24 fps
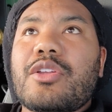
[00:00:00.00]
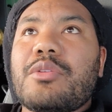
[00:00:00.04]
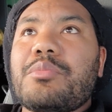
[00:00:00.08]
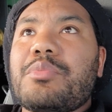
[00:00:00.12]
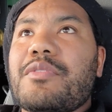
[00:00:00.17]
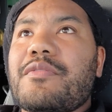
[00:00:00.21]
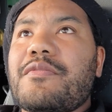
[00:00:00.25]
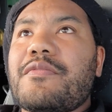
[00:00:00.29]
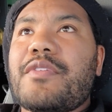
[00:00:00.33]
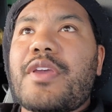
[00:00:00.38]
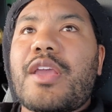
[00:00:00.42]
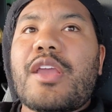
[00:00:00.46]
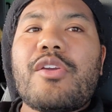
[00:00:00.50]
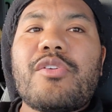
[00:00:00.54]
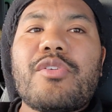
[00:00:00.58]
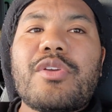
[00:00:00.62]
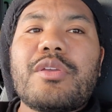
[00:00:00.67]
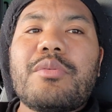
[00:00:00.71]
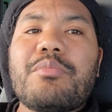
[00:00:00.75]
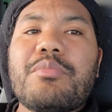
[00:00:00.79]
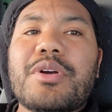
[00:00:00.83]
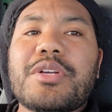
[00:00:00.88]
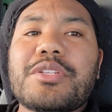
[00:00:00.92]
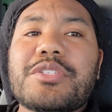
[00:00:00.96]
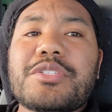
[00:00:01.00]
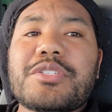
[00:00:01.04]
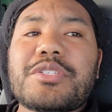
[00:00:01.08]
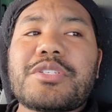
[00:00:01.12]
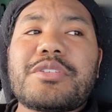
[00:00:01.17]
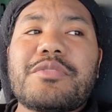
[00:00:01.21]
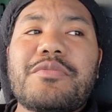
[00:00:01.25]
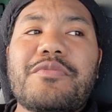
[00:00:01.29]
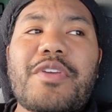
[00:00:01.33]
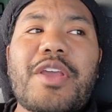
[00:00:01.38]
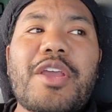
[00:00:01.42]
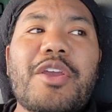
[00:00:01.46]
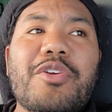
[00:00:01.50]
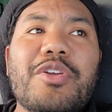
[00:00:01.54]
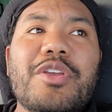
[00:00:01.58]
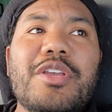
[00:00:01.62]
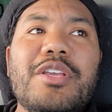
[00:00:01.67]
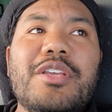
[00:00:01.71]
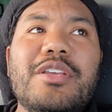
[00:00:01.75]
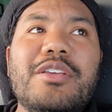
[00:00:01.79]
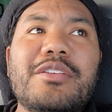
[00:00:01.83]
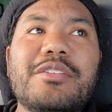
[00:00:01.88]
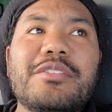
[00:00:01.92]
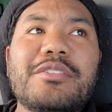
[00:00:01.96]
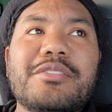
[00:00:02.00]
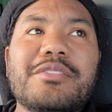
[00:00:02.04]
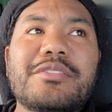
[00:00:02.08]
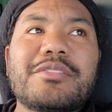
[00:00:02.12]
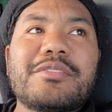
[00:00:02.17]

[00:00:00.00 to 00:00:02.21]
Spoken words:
would have been very